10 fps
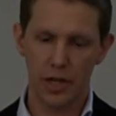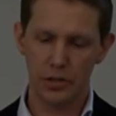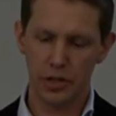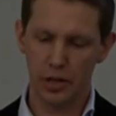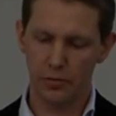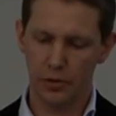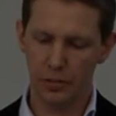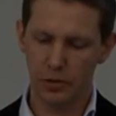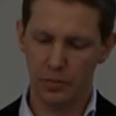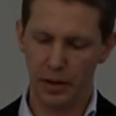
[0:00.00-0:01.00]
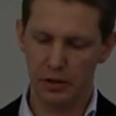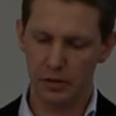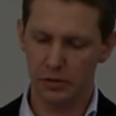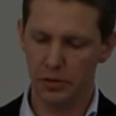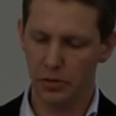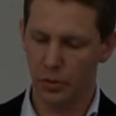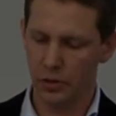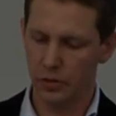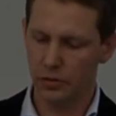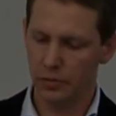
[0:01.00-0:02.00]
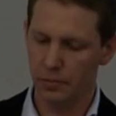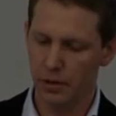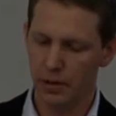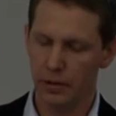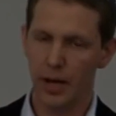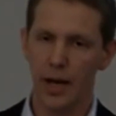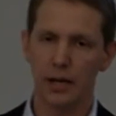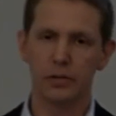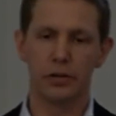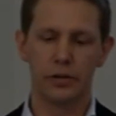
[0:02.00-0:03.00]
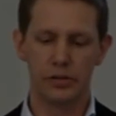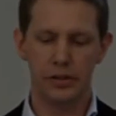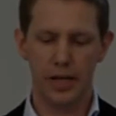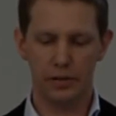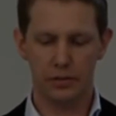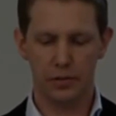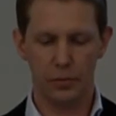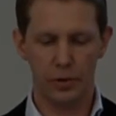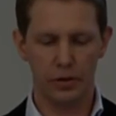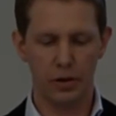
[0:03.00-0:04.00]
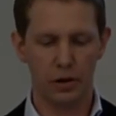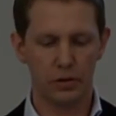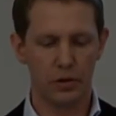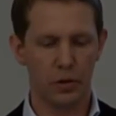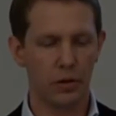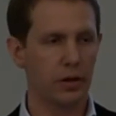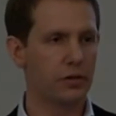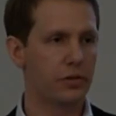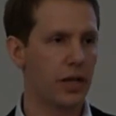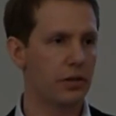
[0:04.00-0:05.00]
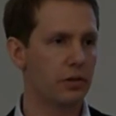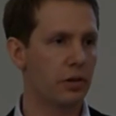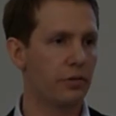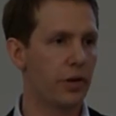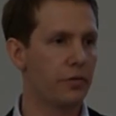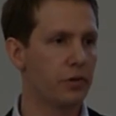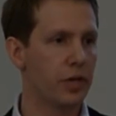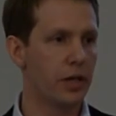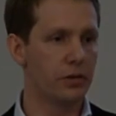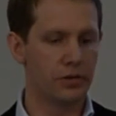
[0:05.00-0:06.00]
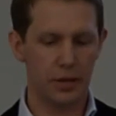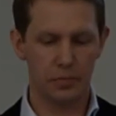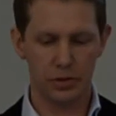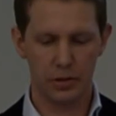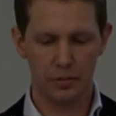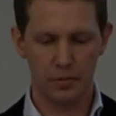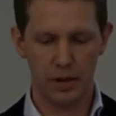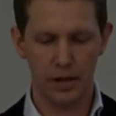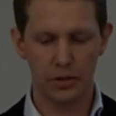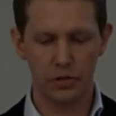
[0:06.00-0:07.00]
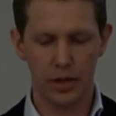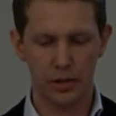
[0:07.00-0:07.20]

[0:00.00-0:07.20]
Judging from experiences in Århus, the answer is yes with regard to the organization of refugee reception and